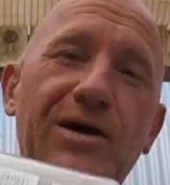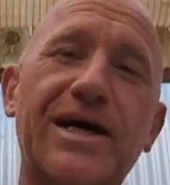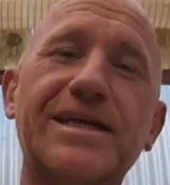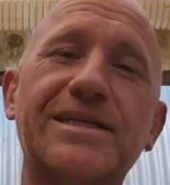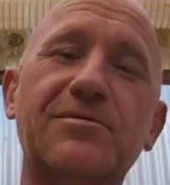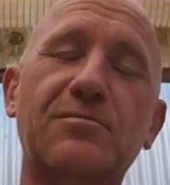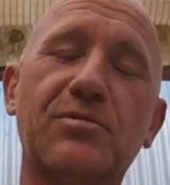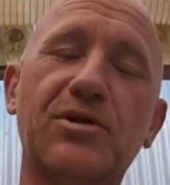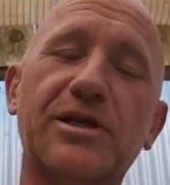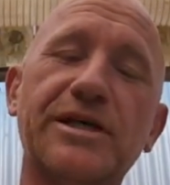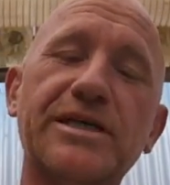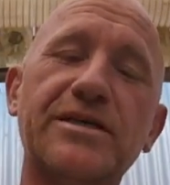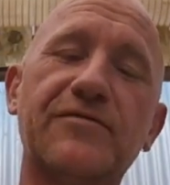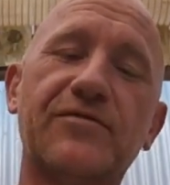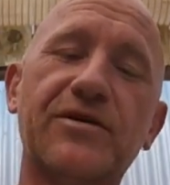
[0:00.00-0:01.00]
I didn't
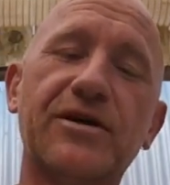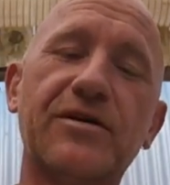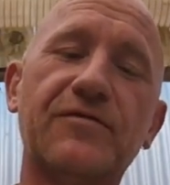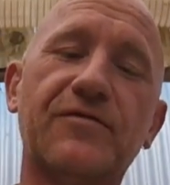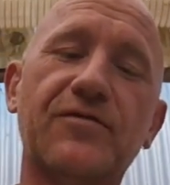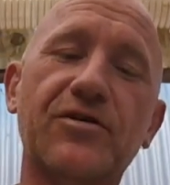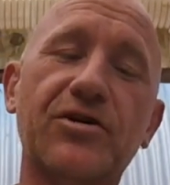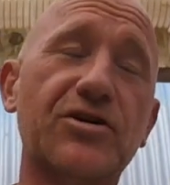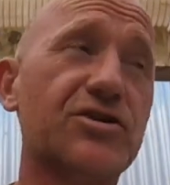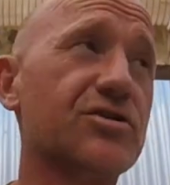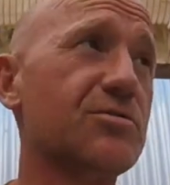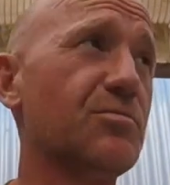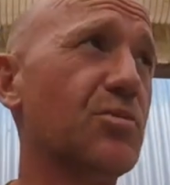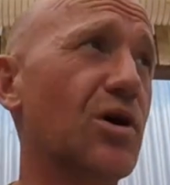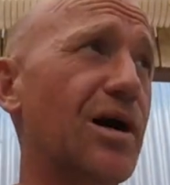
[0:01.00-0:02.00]
believe it at first,
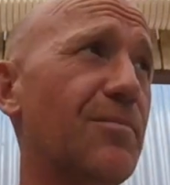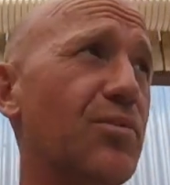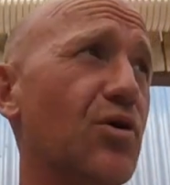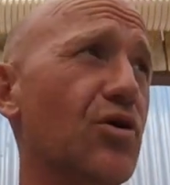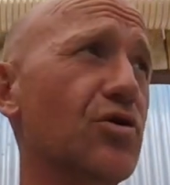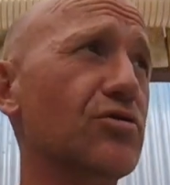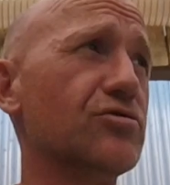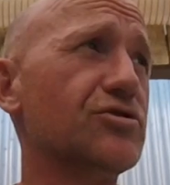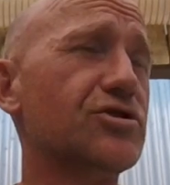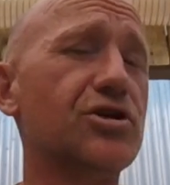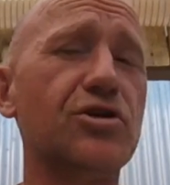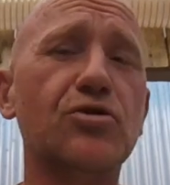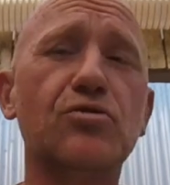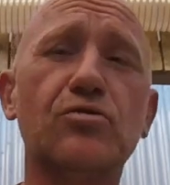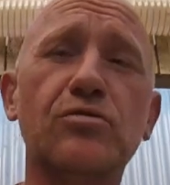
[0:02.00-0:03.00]
but I put
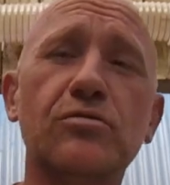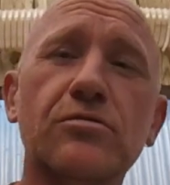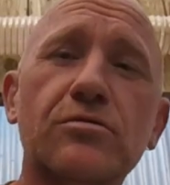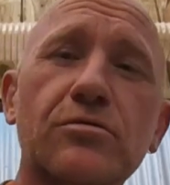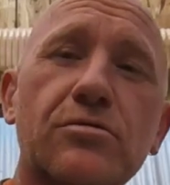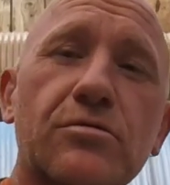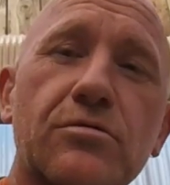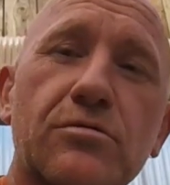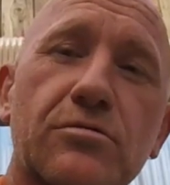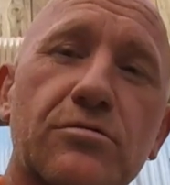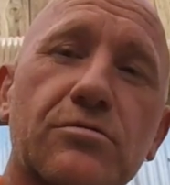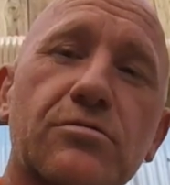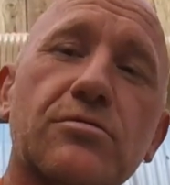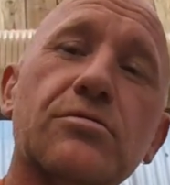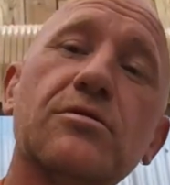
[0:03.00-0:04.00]
two,
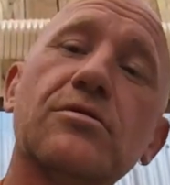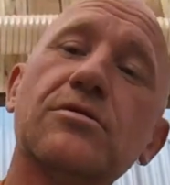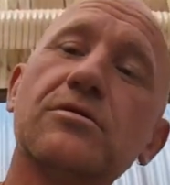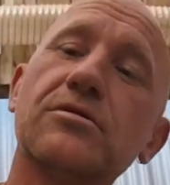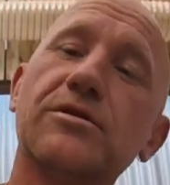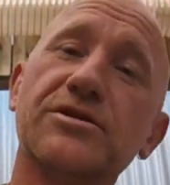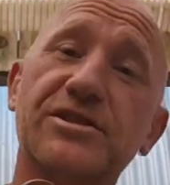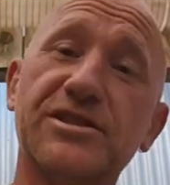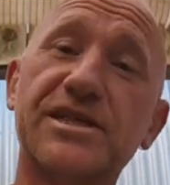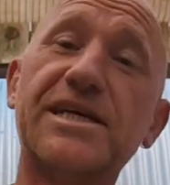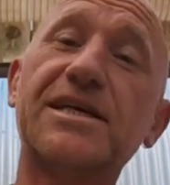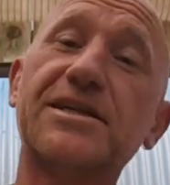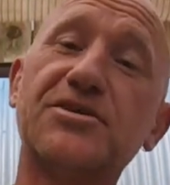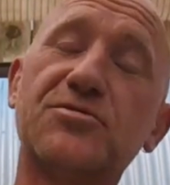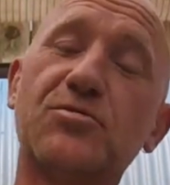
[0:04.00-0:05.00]
this is
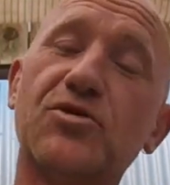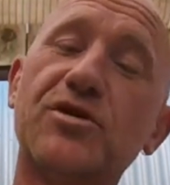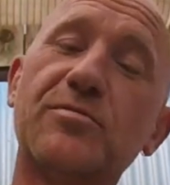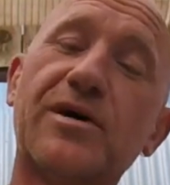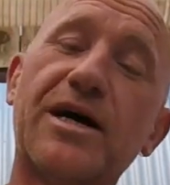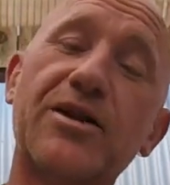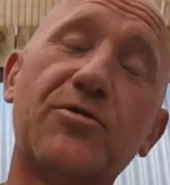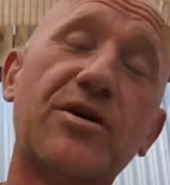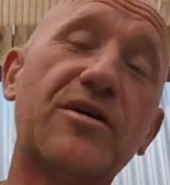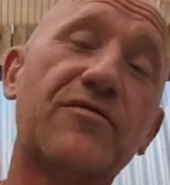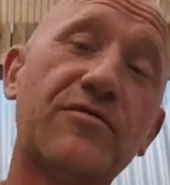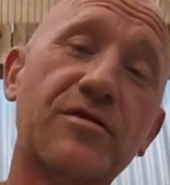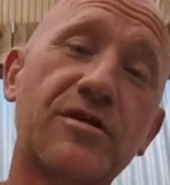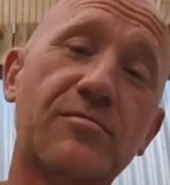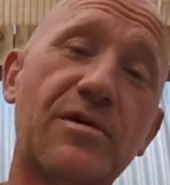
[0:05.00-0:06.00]
English money by the way, if
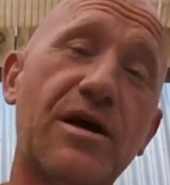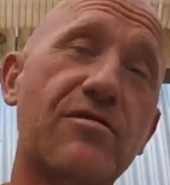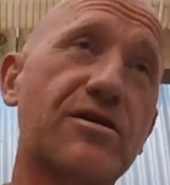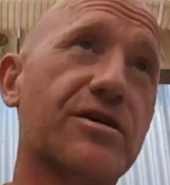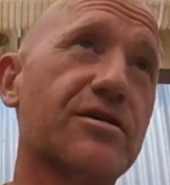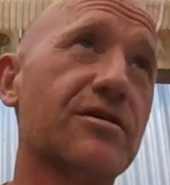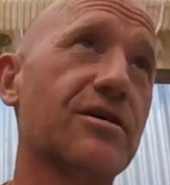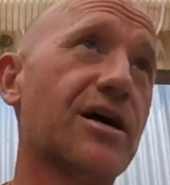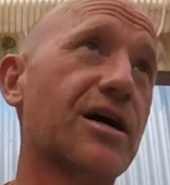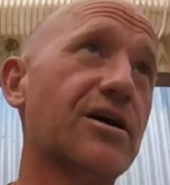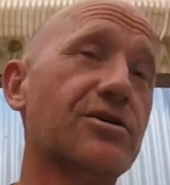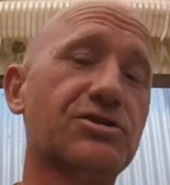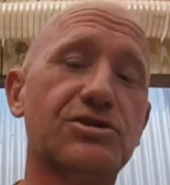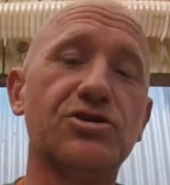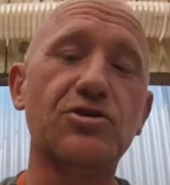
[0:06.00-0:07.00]
you're in America, I
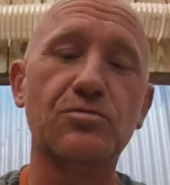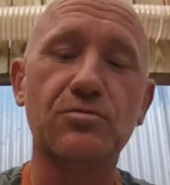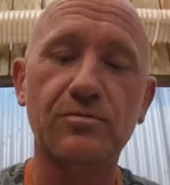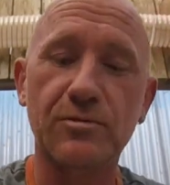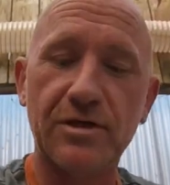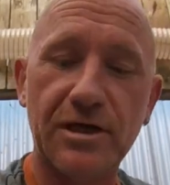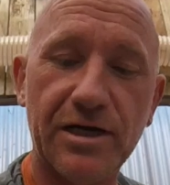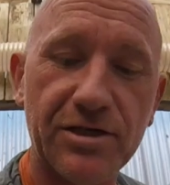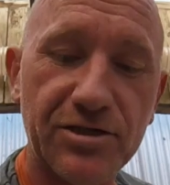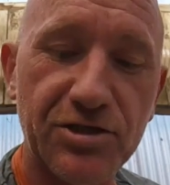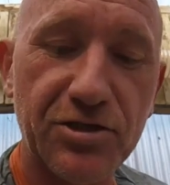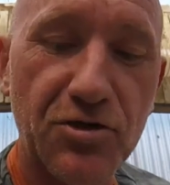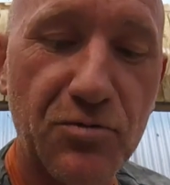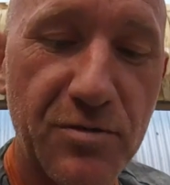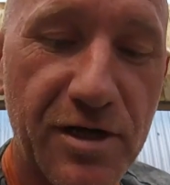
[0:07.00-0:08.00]
assume
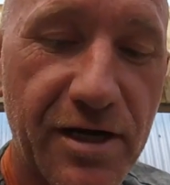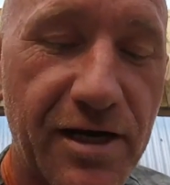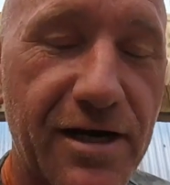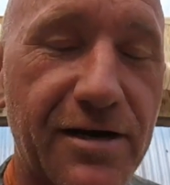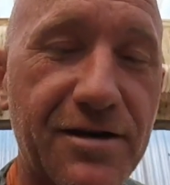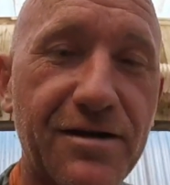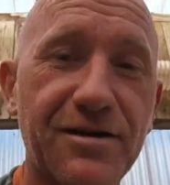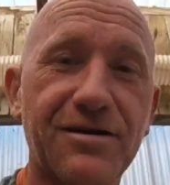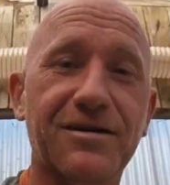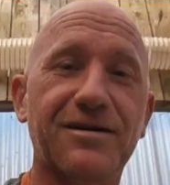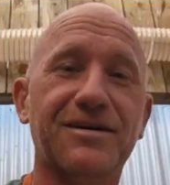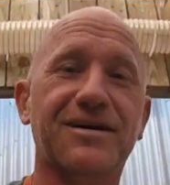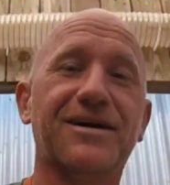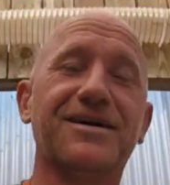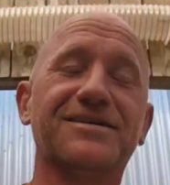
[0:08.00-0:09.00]
you have,
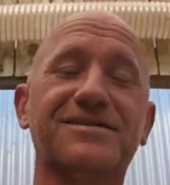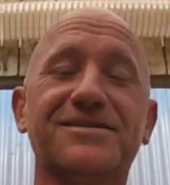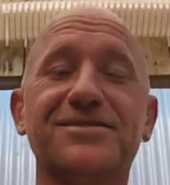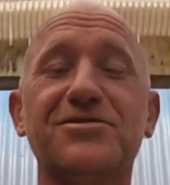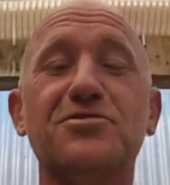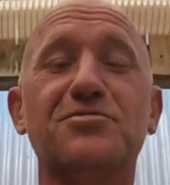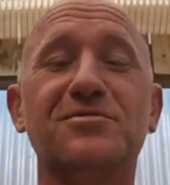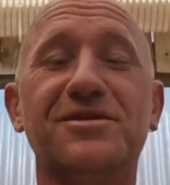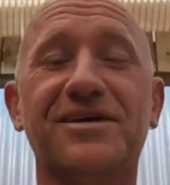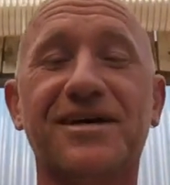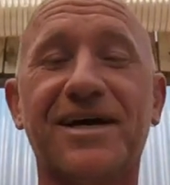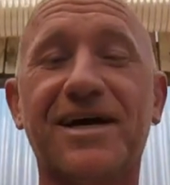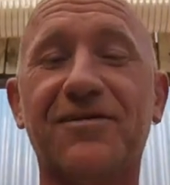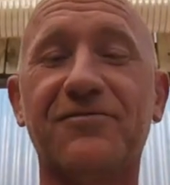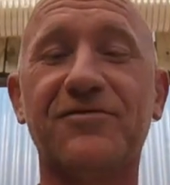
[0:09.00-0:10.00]
I assume you
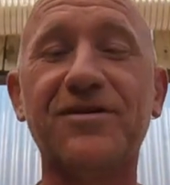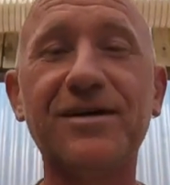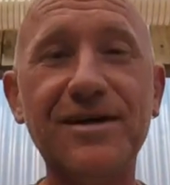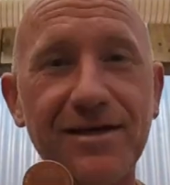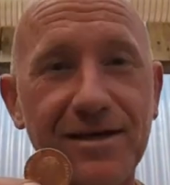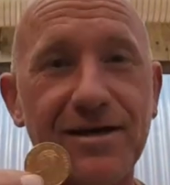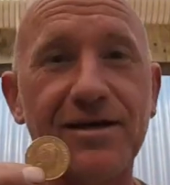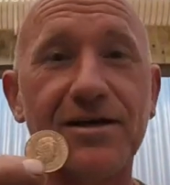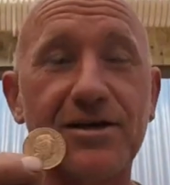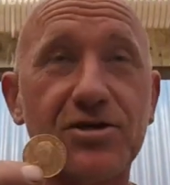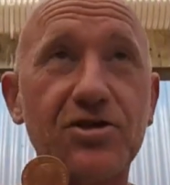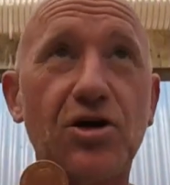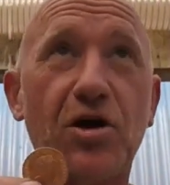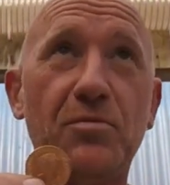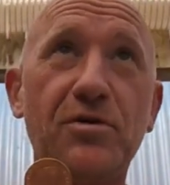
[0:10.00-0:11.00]
have
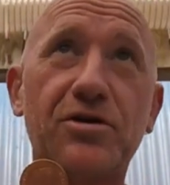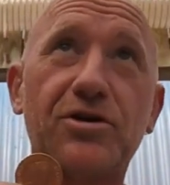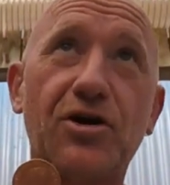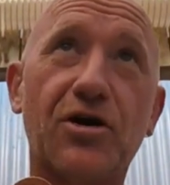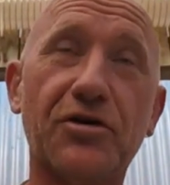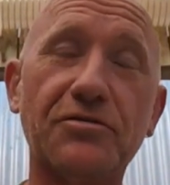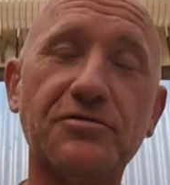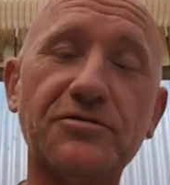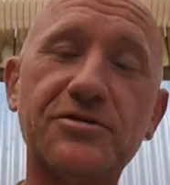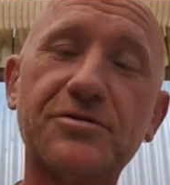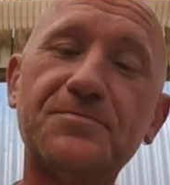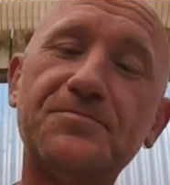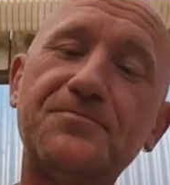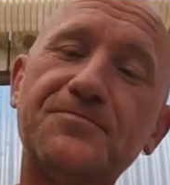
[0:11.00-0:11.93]
copper coins.